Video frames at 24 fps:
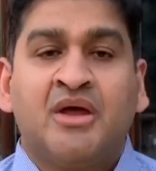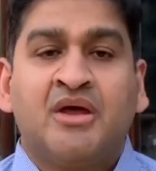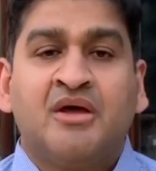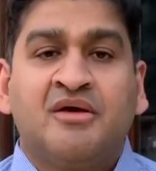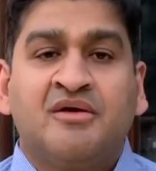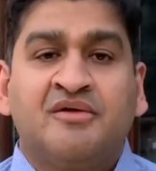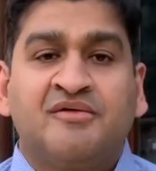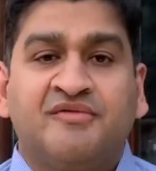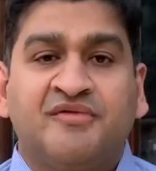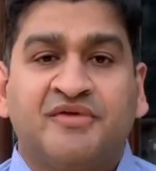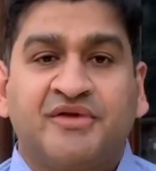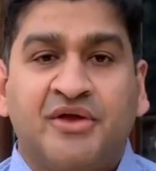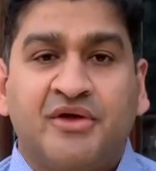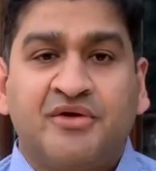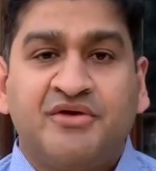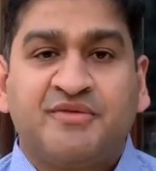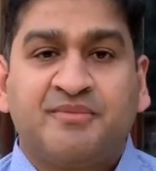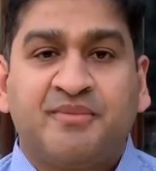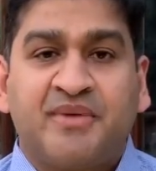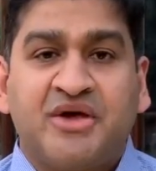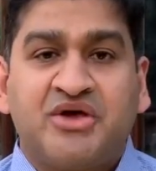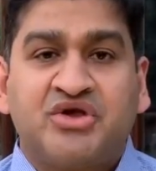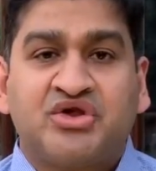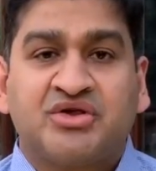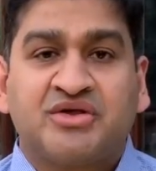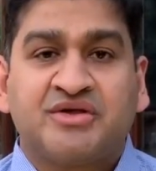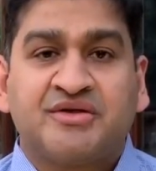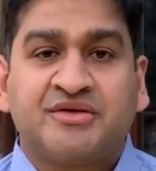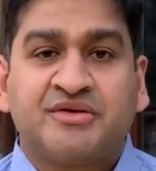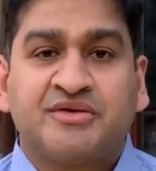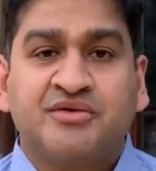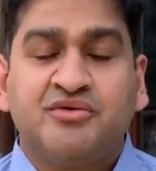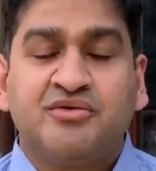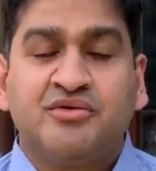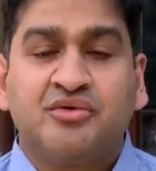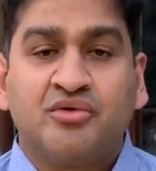For those patients
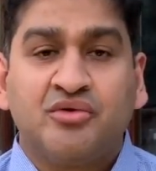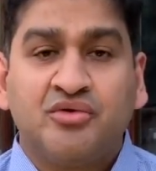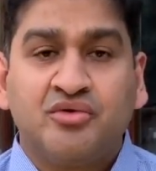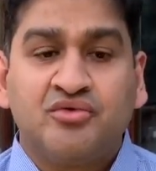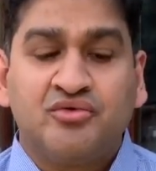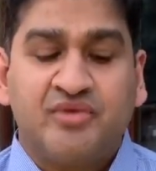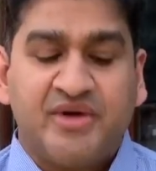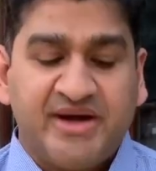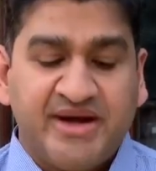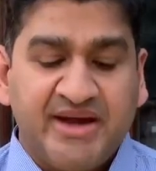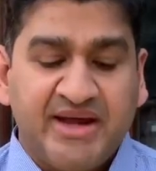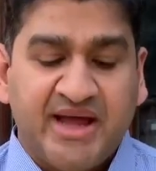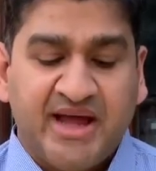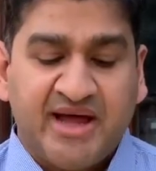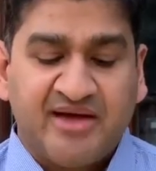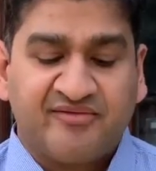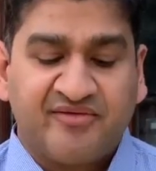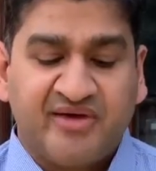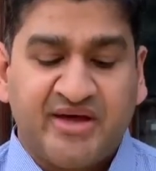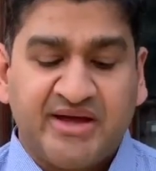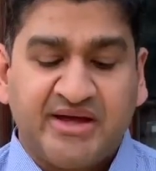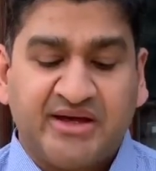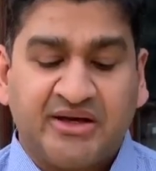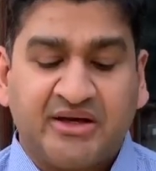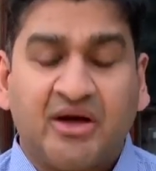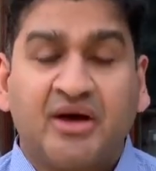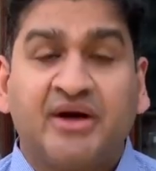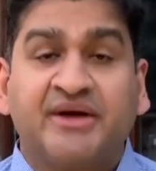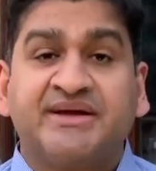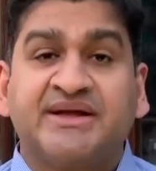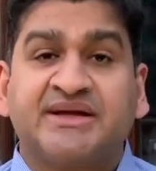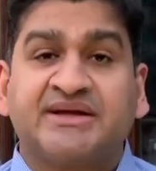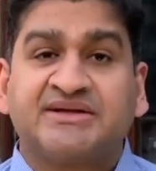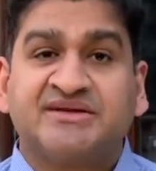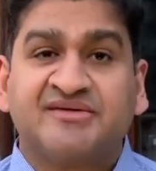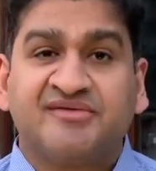who already have a
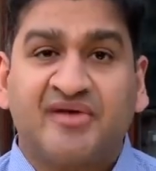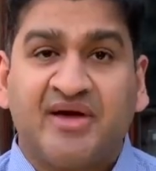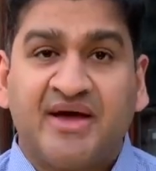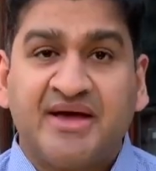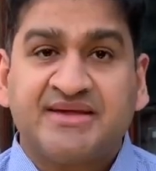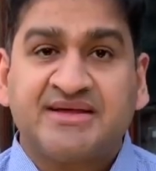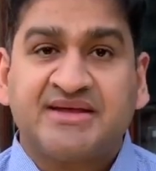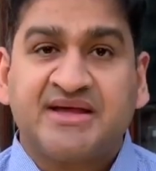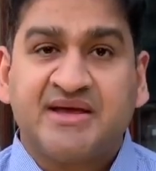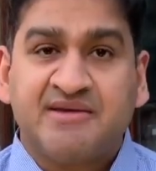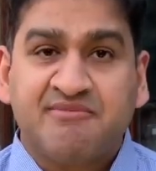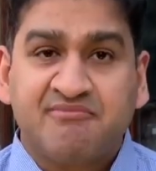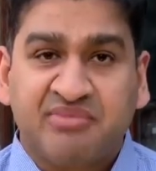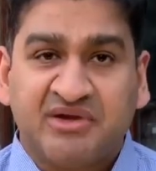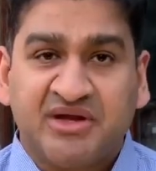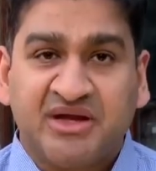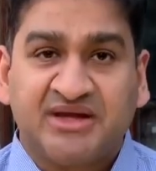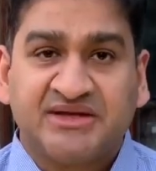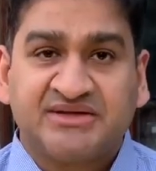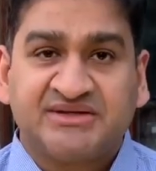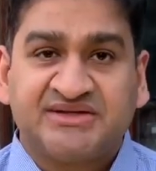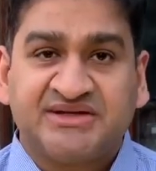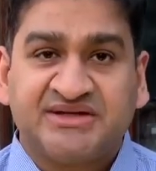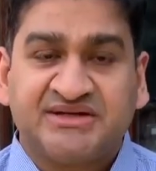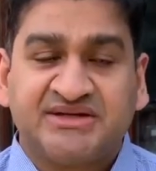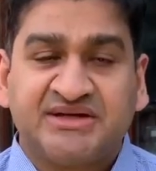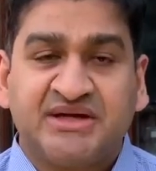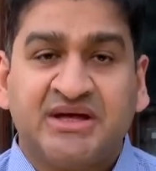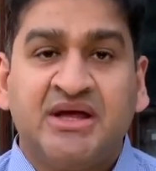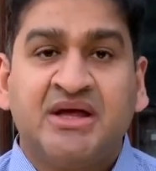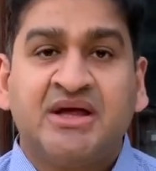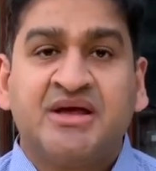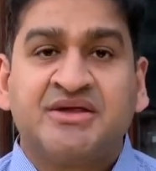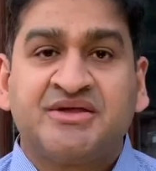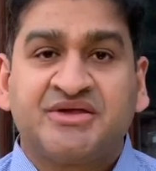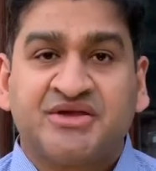cardiac device implanted,
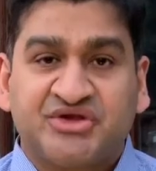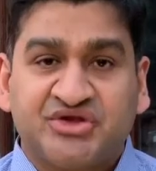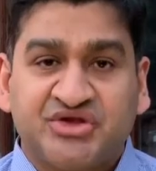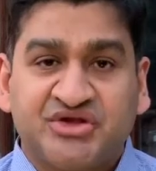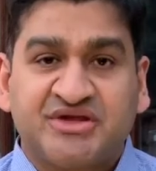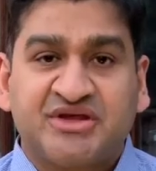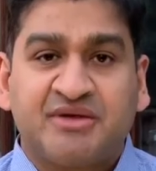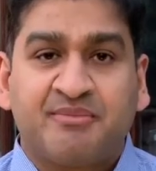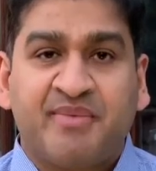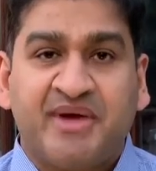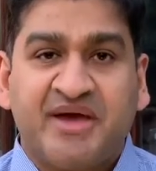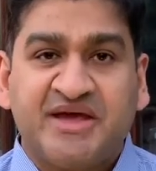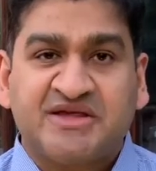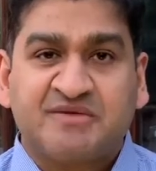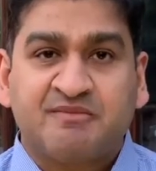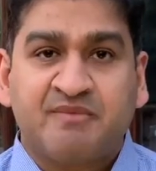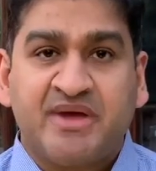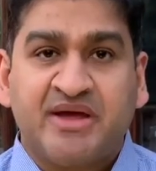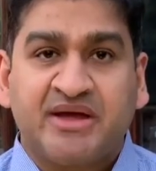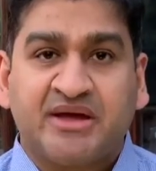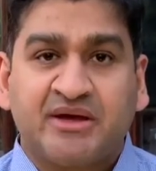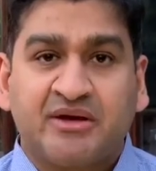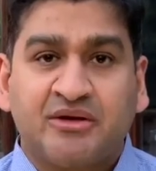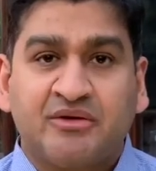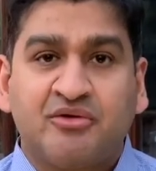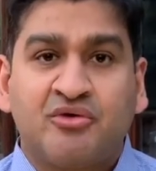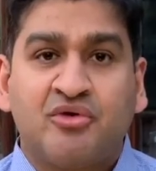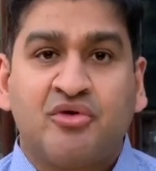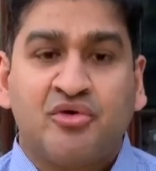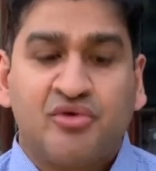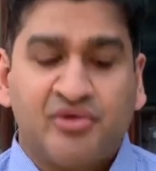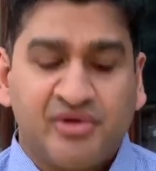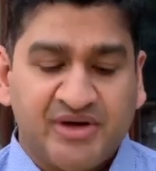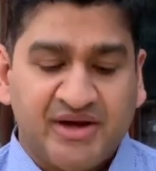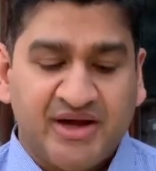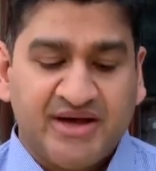such as a pacemaker
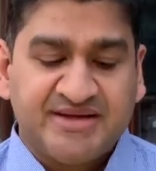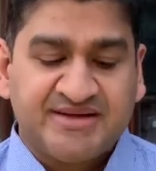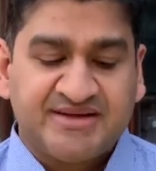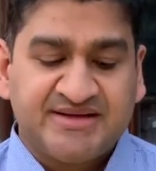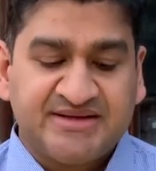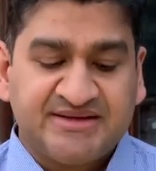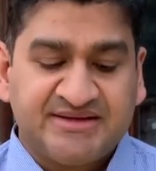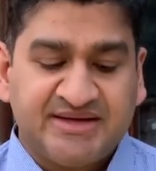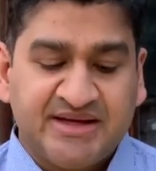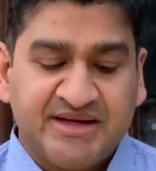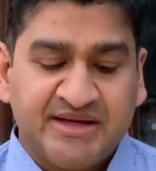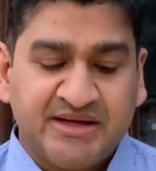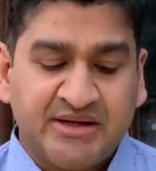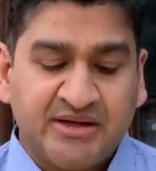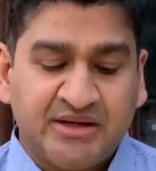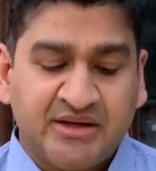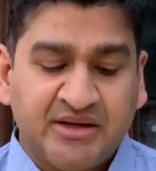or an ICD,